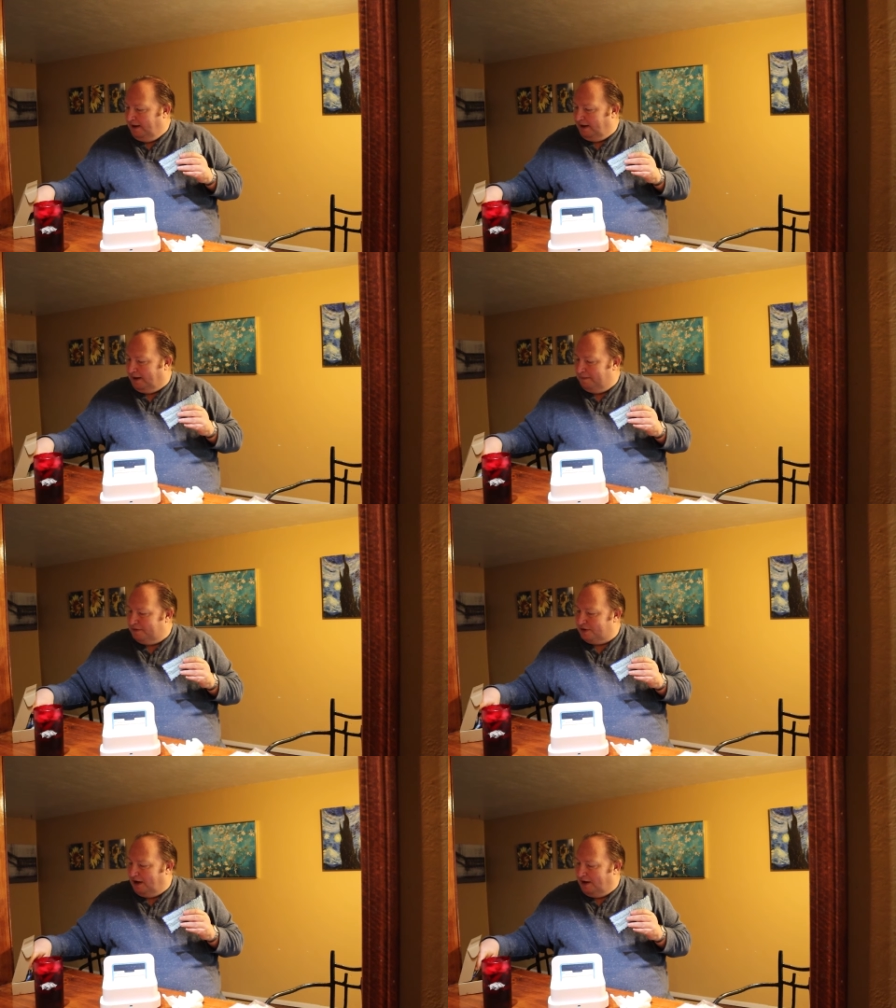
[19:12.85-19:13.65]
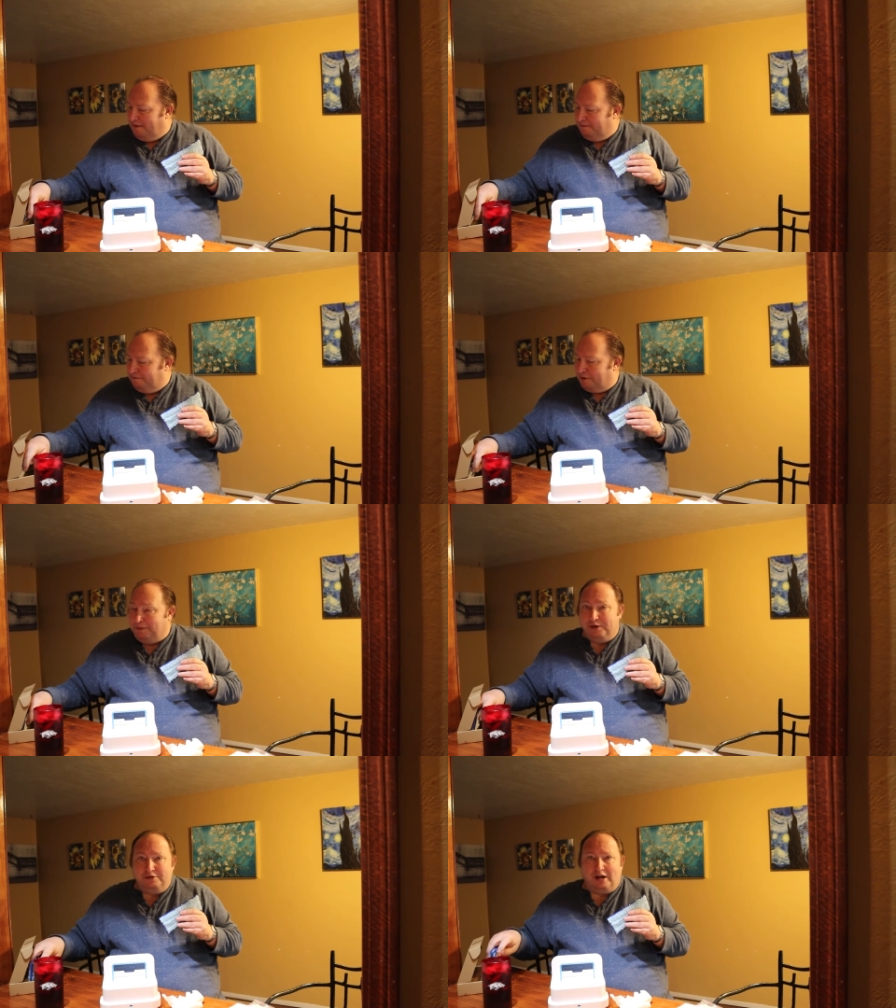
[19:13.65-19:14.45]
It comes uh,
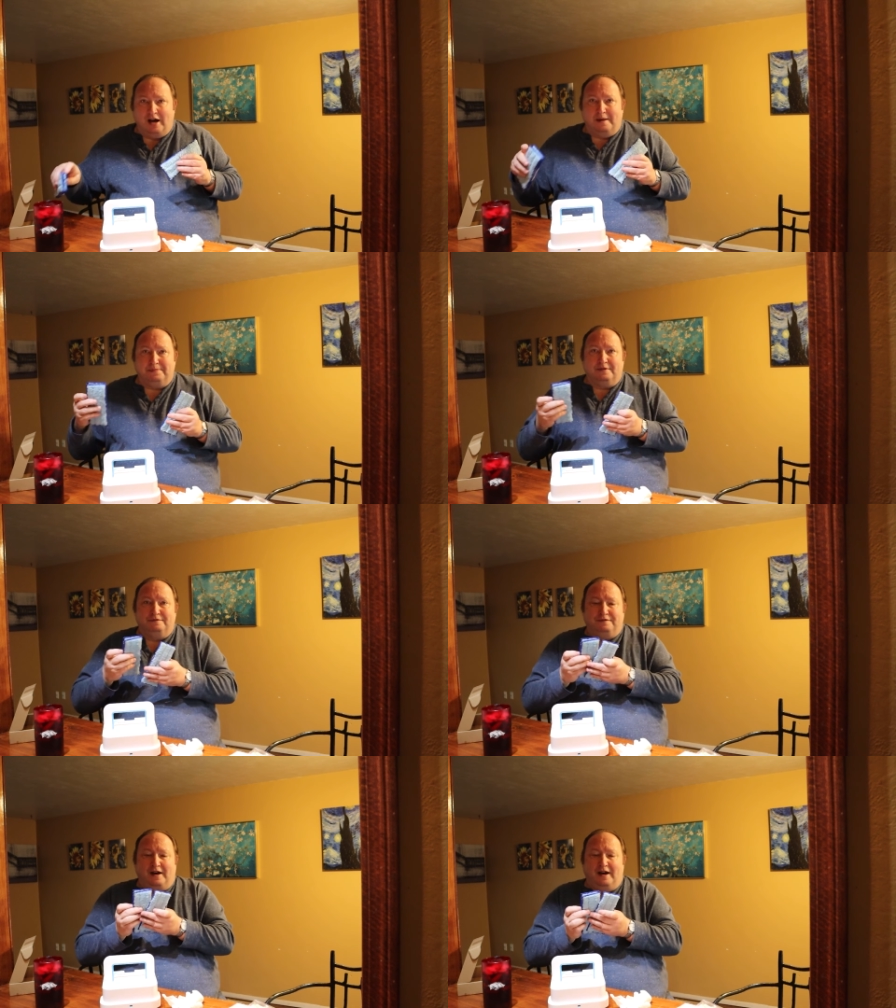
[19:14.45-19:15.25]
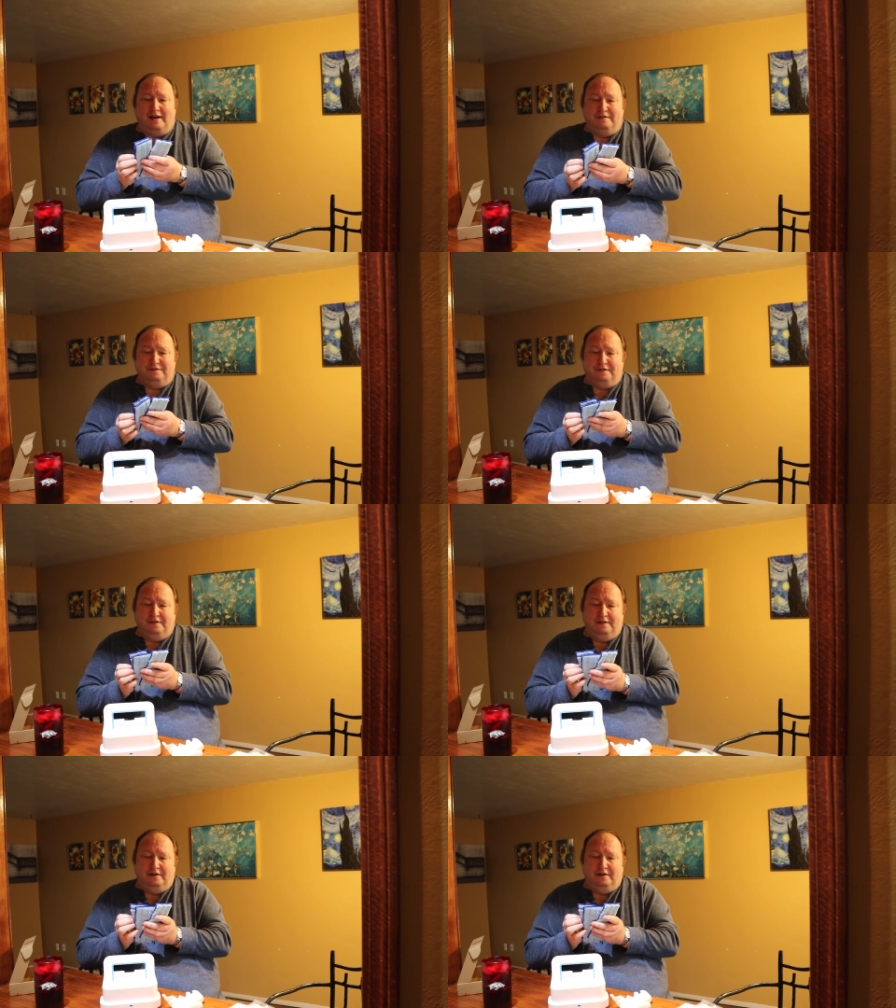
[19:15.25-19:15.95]
from New Top, five